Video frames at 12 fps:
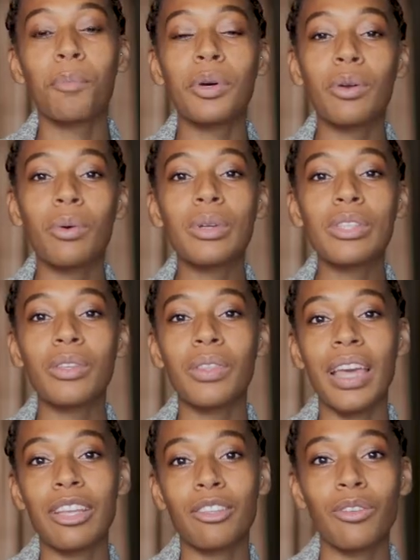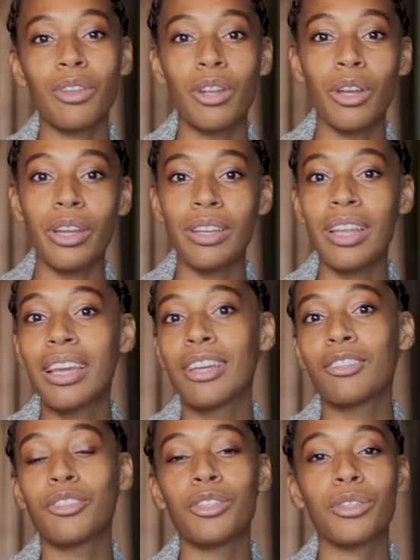but also that you learn
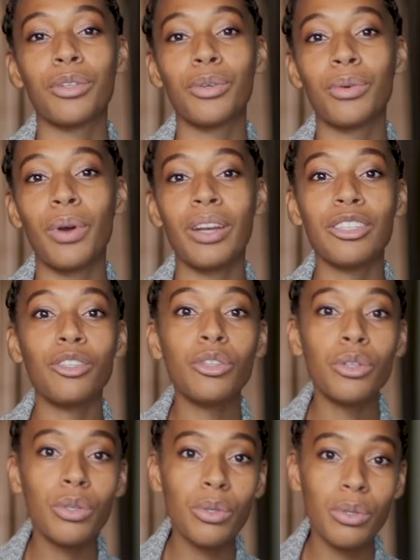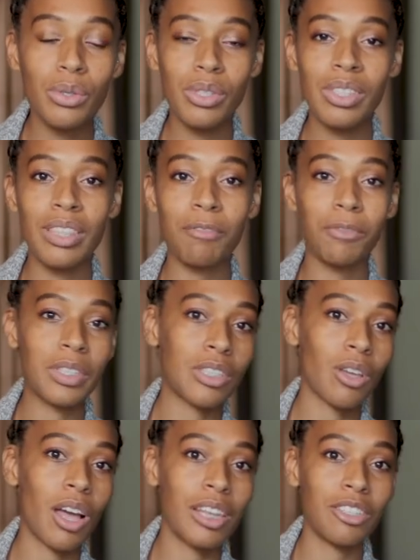to use the
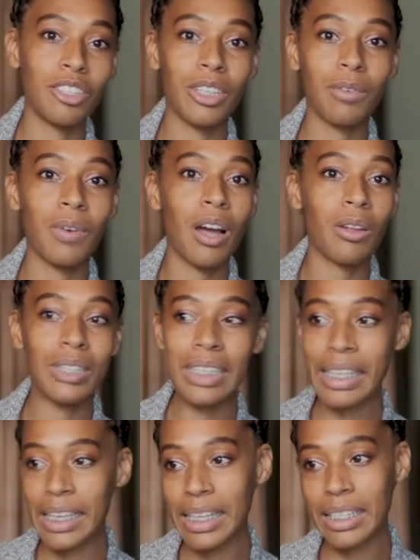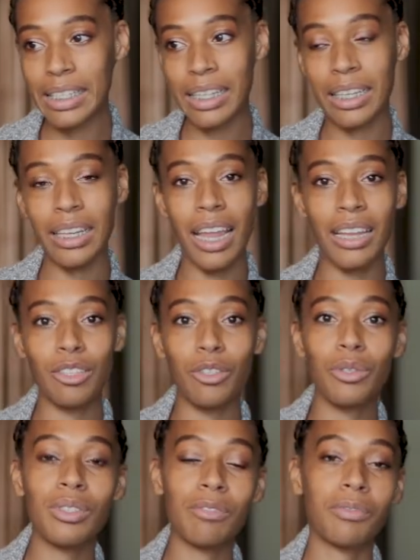physiology around heat and
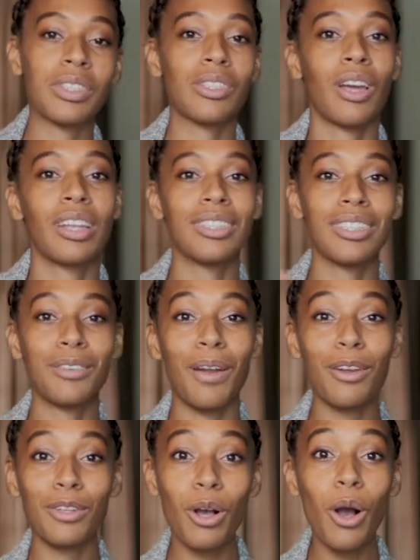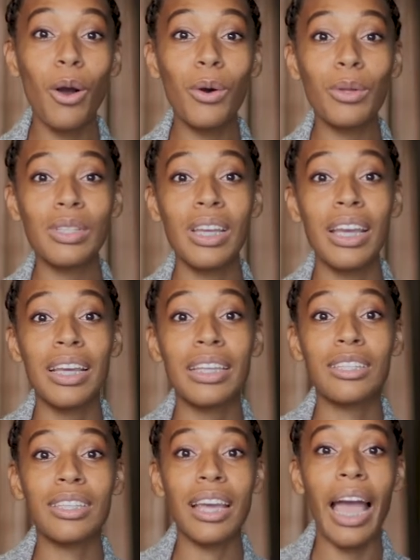use the physiology around cold
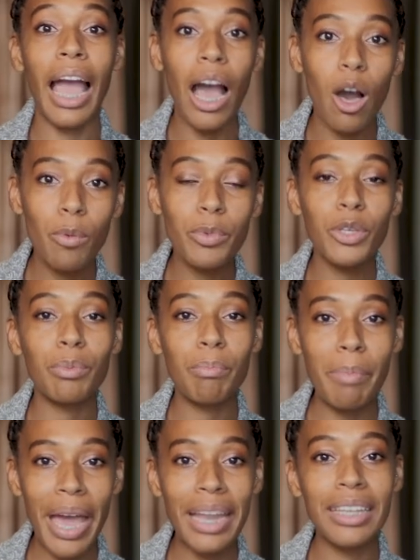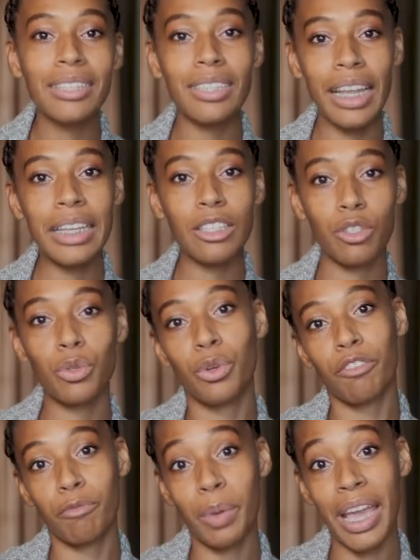to help you manage any sort
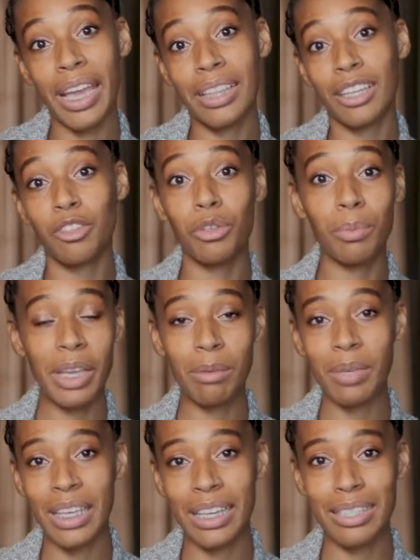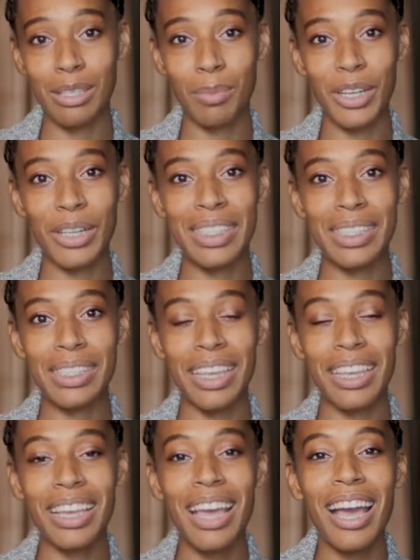of pain that you may be experiencing.